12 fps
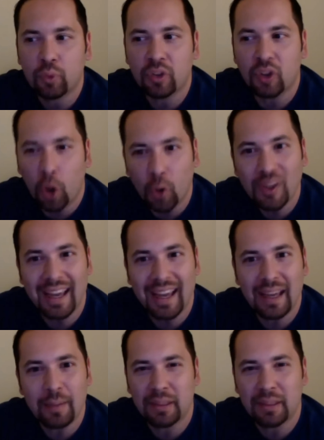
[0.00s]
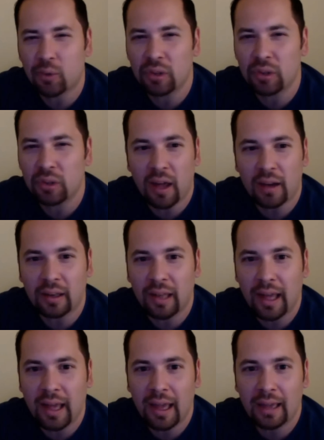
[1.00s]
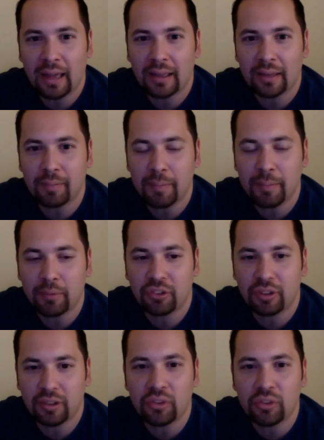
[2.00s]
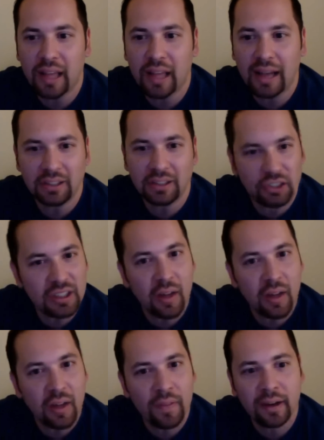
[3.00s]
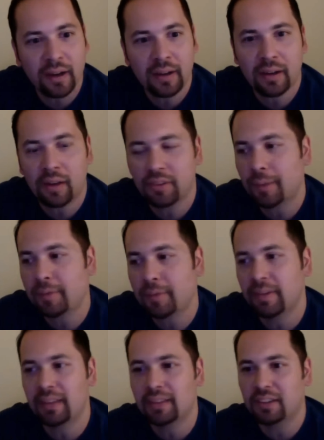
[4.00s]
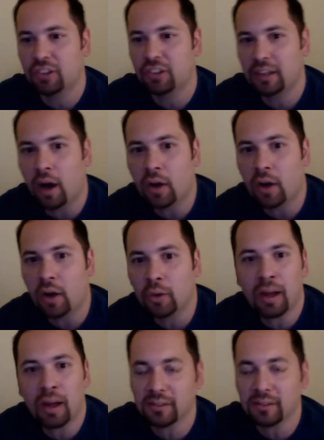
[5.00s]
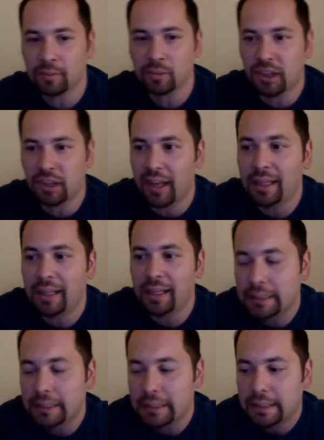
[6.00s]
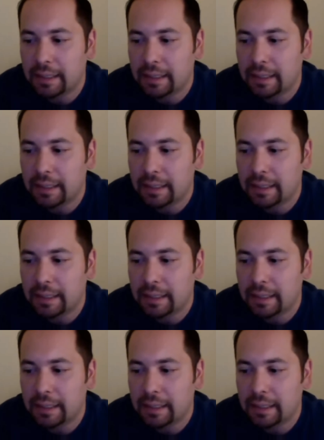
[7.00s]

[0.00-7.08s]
was okay, but there was a lot of lag, and people use the lag to cheat on there, and on top of it has that shitty auto block system, which I hate.